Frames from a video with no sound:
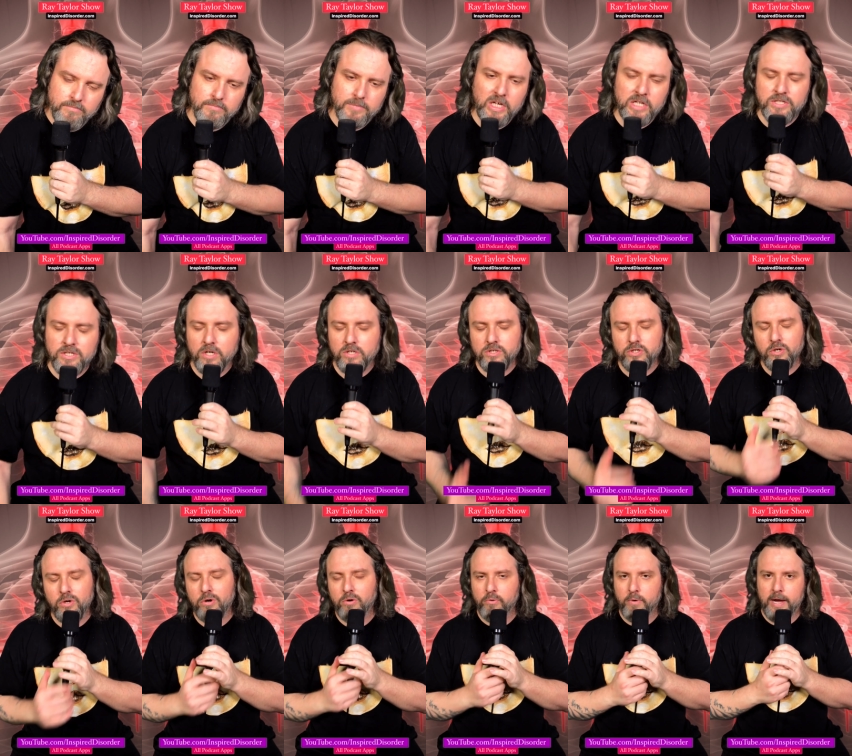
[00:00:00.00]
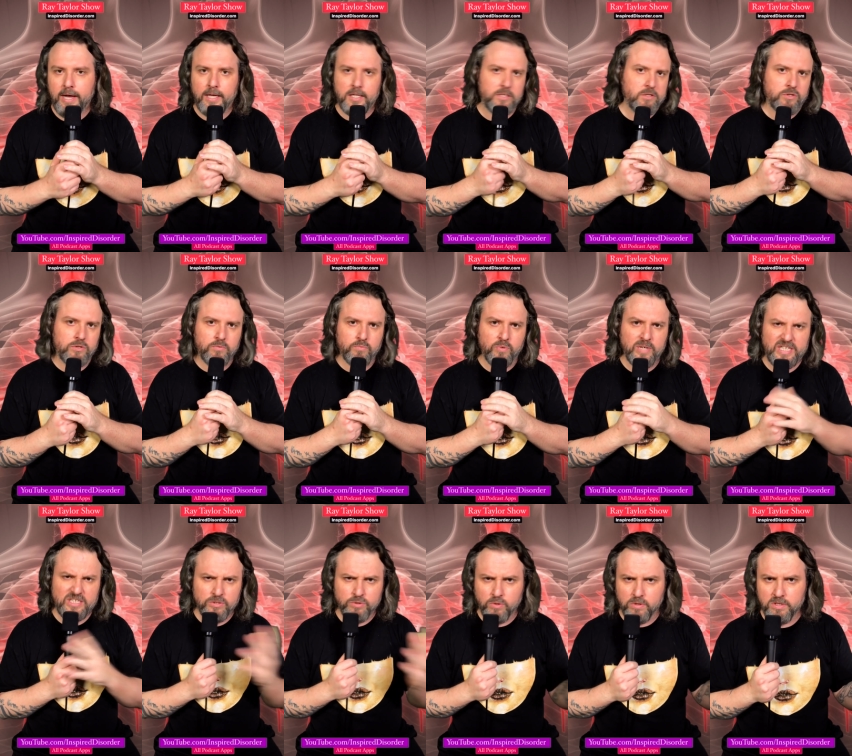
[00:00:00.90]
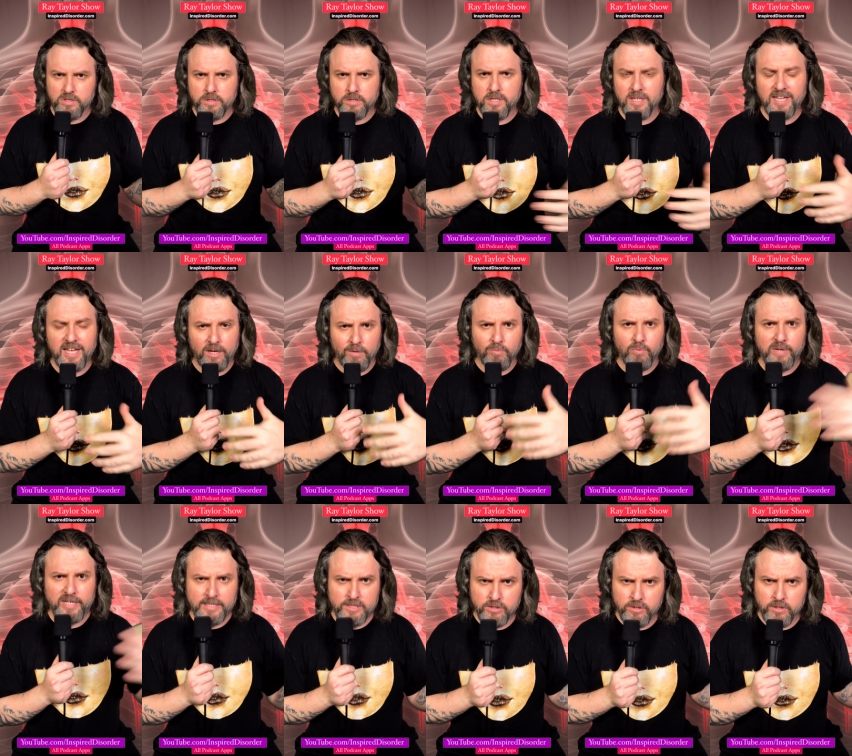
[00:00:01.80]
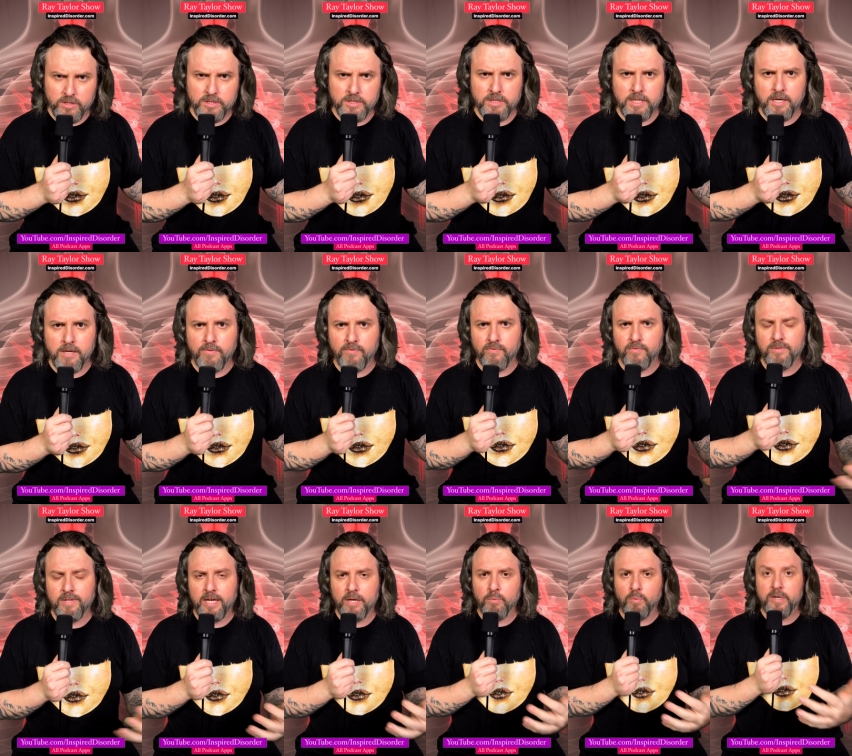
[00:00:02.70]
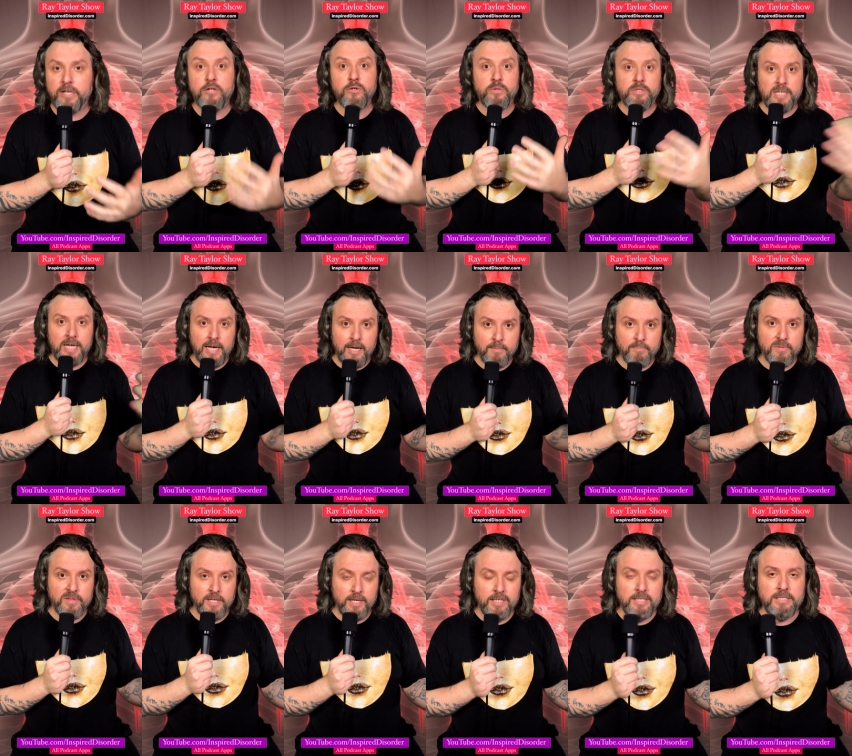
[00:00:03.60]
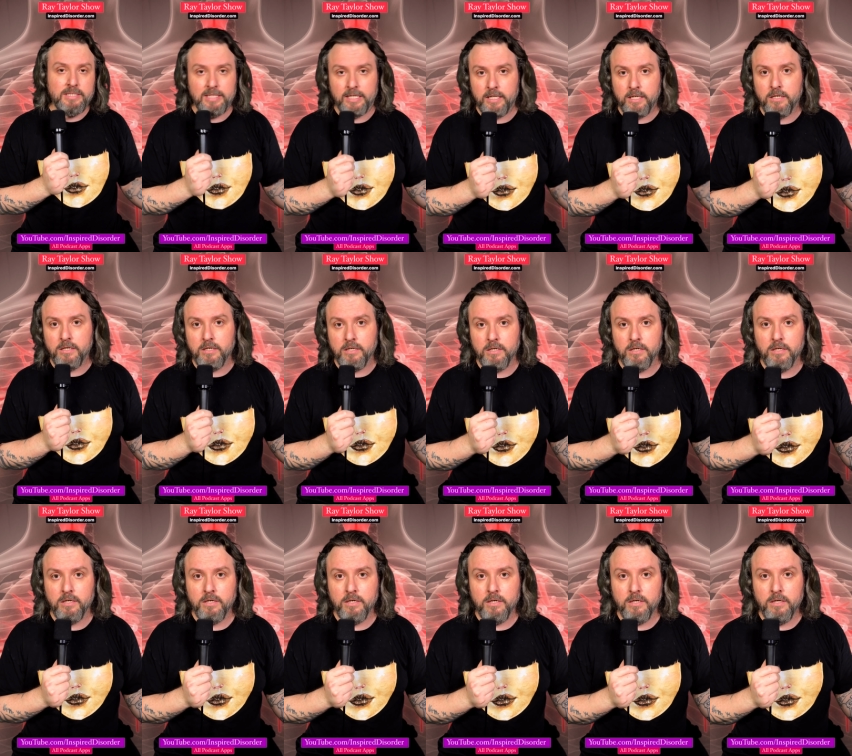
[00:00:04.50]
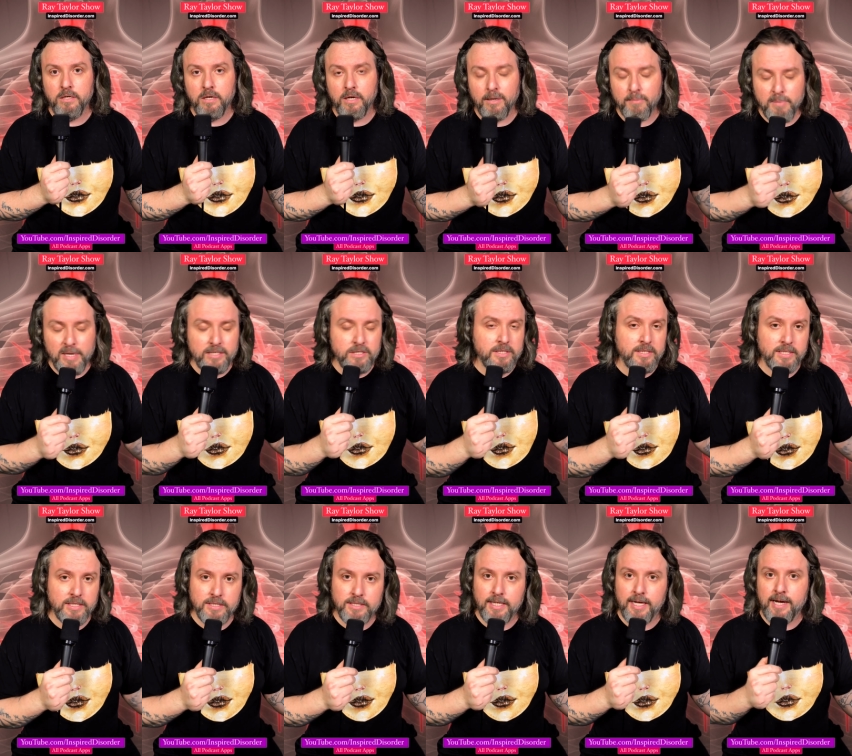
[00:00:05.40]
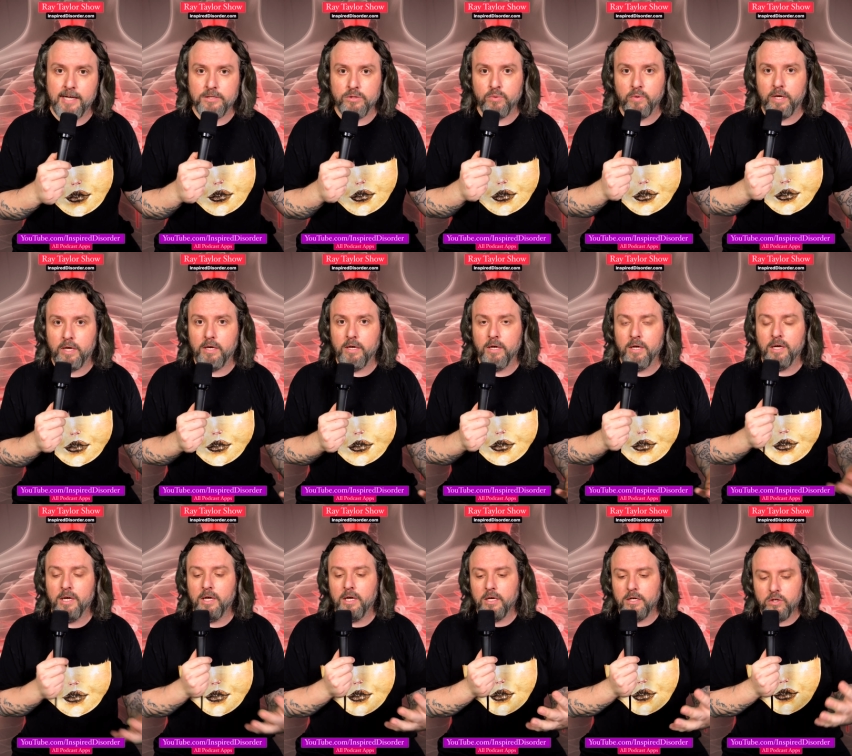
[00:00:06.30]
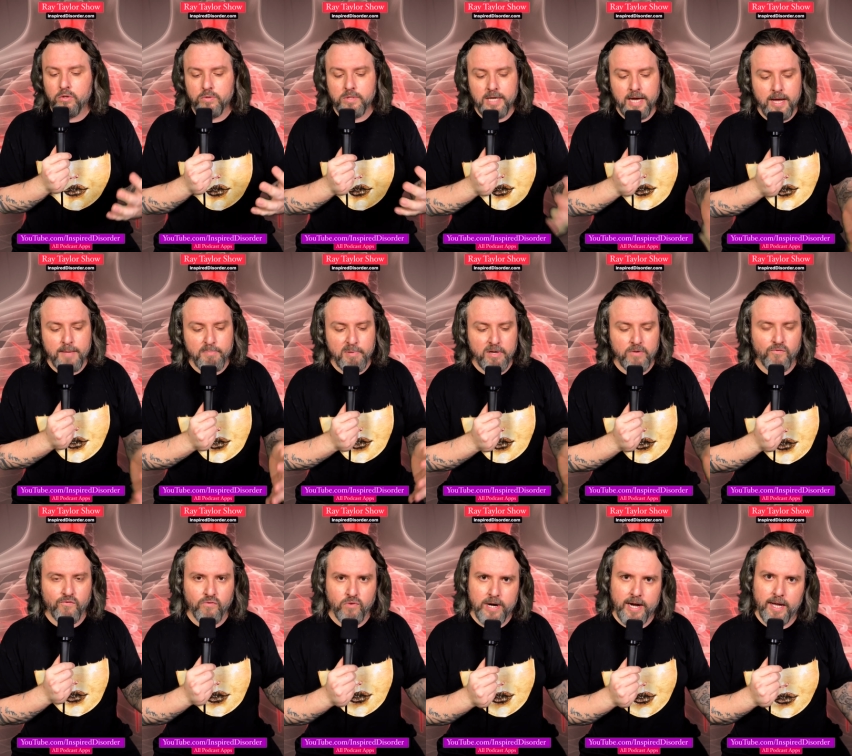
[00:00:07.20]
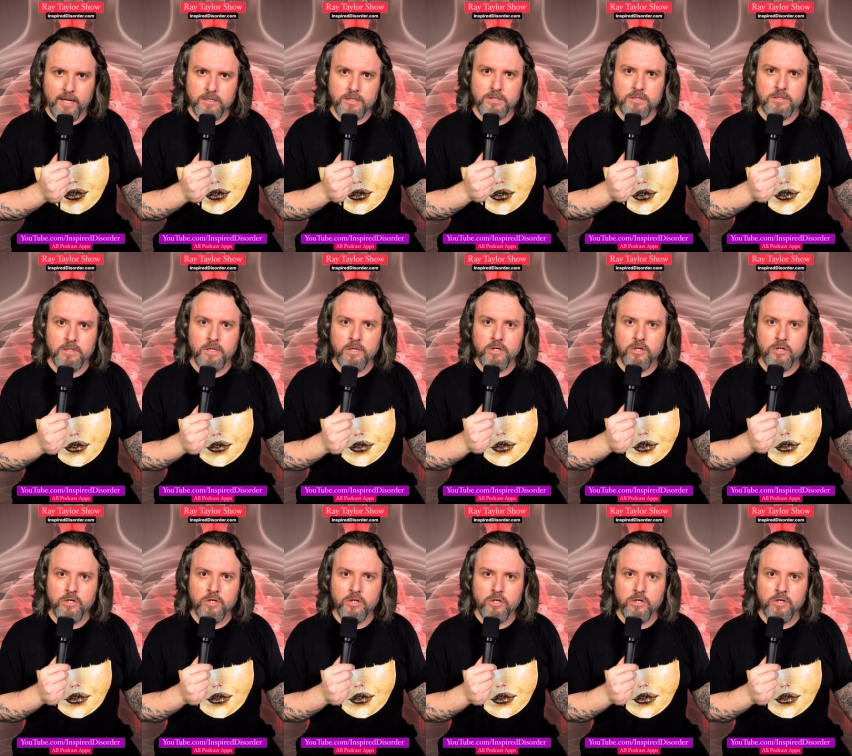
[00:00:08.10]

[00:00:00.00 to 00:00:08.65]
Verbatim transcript: it's also a great resource to like research stuff. Like when you type things in, I mentioned this last week, you type in France